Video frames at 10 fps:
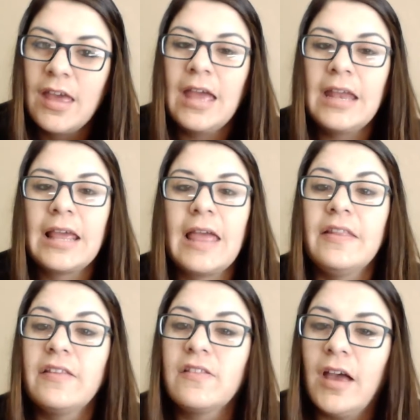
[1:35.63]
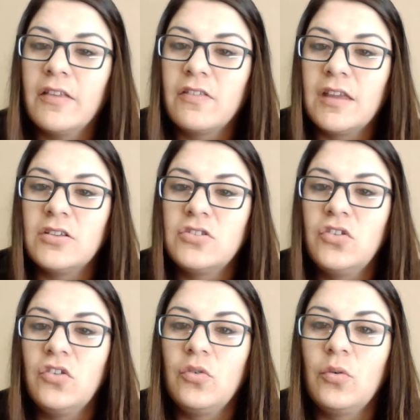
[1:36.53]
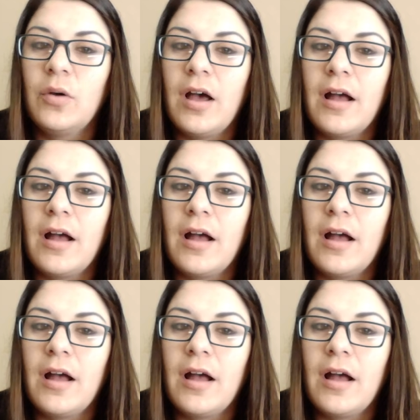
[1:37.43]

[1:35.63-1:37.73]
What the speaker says: And again, this ties into